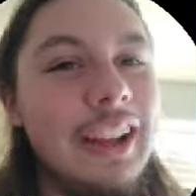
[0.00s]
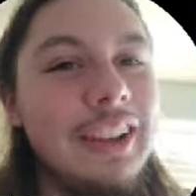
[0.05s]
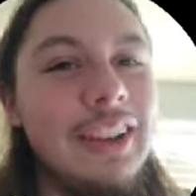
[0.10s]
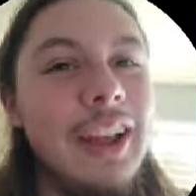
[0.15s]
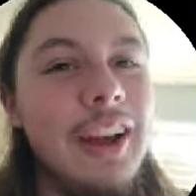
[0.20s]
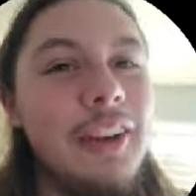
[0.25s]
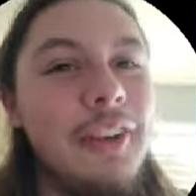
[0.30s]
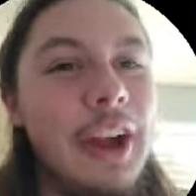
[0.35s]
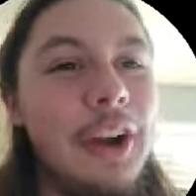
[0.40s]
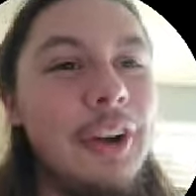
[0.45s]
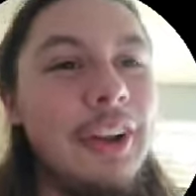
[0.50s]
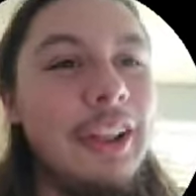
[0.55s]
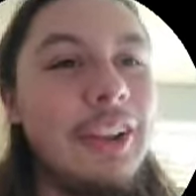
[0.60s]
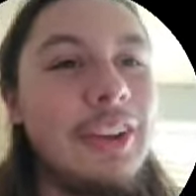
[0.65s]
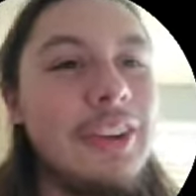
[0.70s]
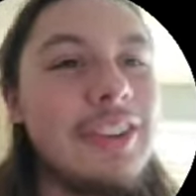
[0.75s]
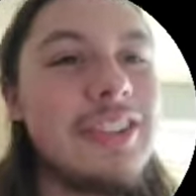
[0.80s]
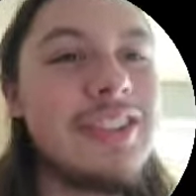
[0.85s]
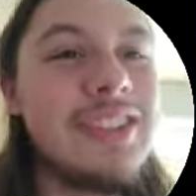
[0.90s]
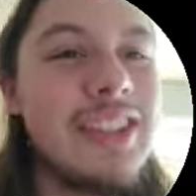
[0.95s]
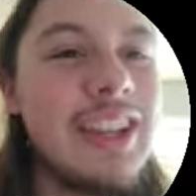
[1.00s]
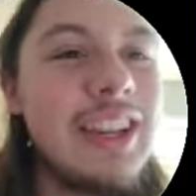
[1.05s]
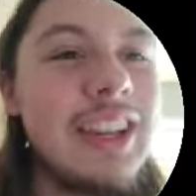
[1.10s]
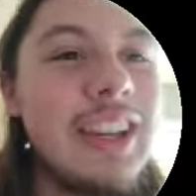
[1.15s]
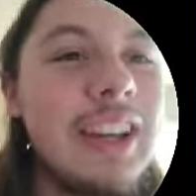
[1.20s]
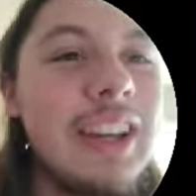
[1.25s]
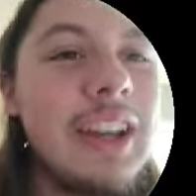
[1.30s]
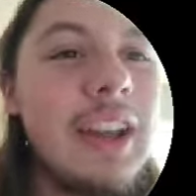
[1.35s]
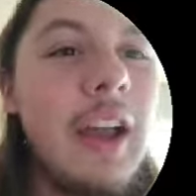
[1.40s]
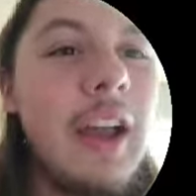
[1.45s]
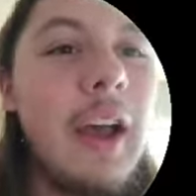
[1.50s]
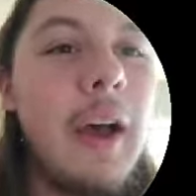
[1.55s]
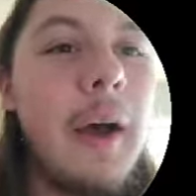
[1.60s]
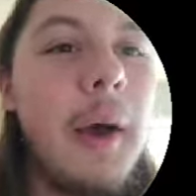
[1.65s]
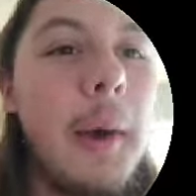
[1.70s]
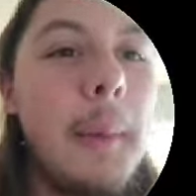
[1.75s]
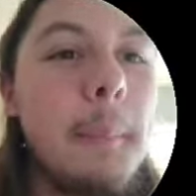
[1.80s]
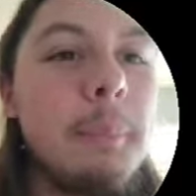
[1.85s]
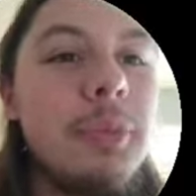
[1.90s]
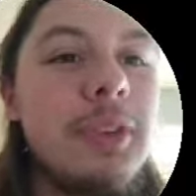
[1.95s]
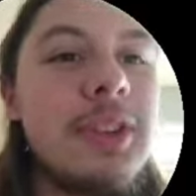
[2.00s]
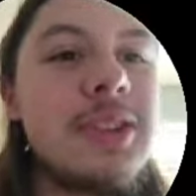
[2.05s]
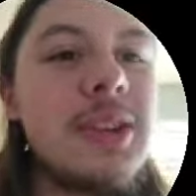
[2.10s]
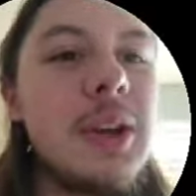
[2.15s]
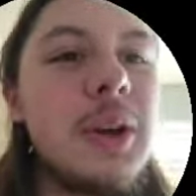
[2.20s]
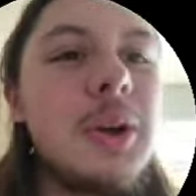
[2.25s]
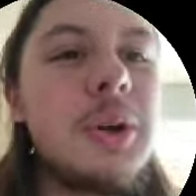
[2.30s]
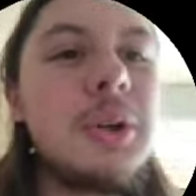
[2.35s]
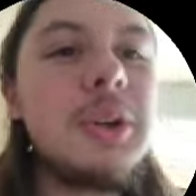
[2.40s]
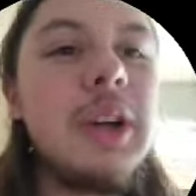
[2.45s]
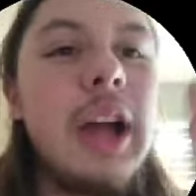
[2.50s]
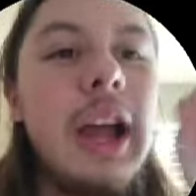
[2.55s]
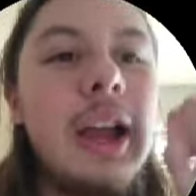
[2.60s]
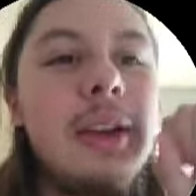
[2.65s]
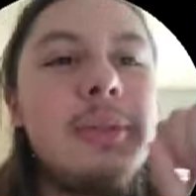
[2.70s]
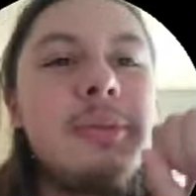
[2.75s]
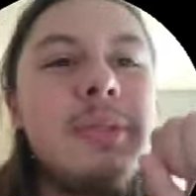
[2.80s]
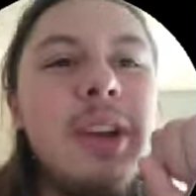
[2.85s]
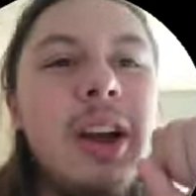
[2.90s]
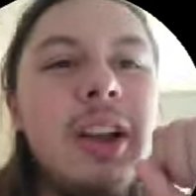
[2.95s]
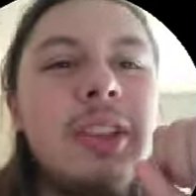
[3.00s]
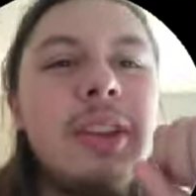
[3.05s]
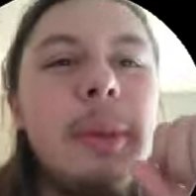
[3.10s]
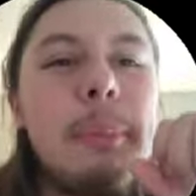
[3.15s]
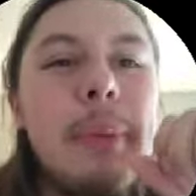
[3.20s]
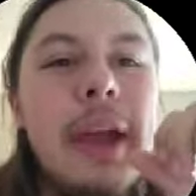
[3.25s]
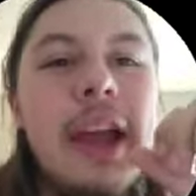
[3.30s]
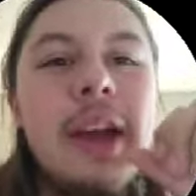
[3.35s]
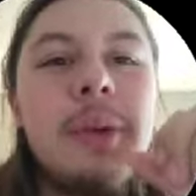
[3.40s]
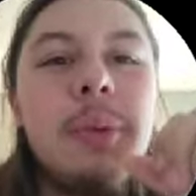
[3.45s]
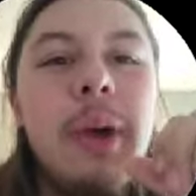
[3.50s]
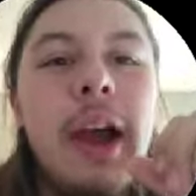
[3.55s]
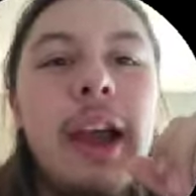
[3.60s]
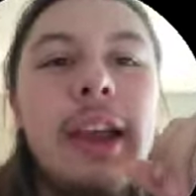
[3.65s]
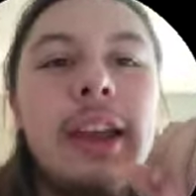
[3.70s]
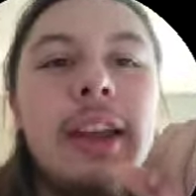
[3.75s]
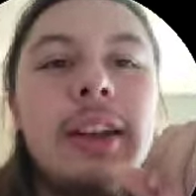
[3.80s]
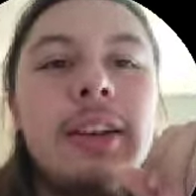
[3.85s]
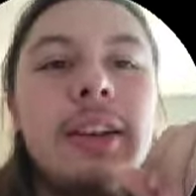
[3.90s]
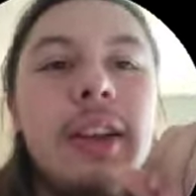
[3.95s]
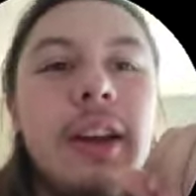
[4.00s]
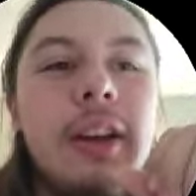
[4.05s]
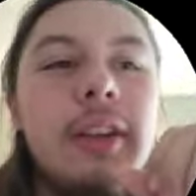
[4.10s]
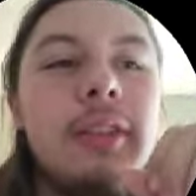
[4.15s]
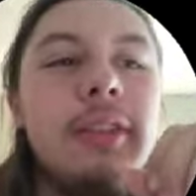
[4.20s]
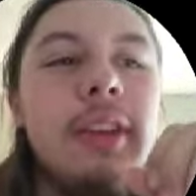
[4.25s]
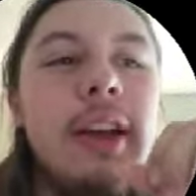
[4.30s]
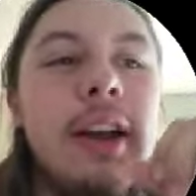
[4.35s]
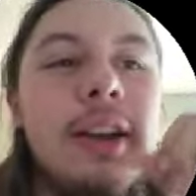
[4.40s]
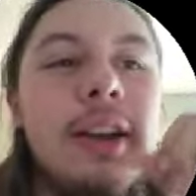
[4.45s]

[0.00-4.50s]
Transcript: I love how it looks. Um, so I'm on the bandwagon of